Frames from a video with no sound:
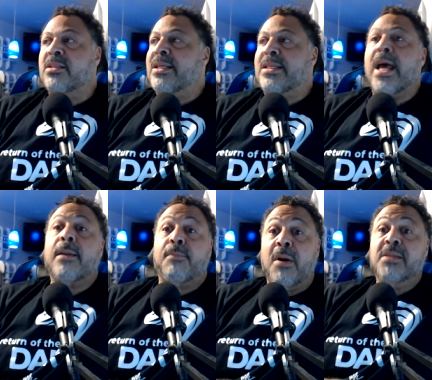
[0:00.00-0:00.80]
that
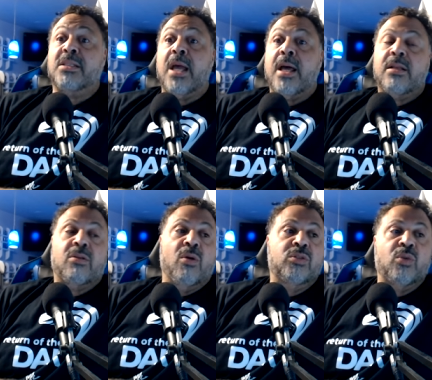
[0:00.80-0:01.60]
Dak Prescott
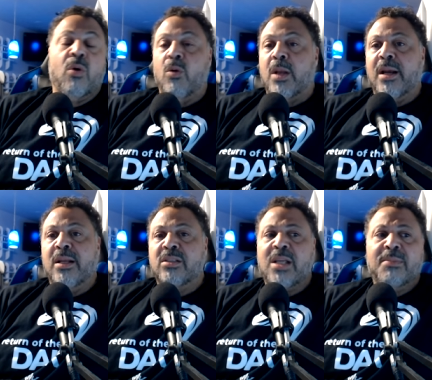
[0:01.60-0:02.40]
throws a whole lot of
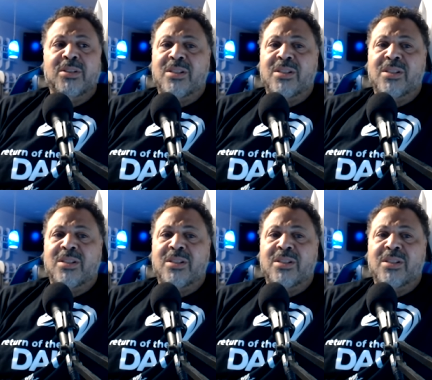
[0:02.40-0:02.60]
interceptions.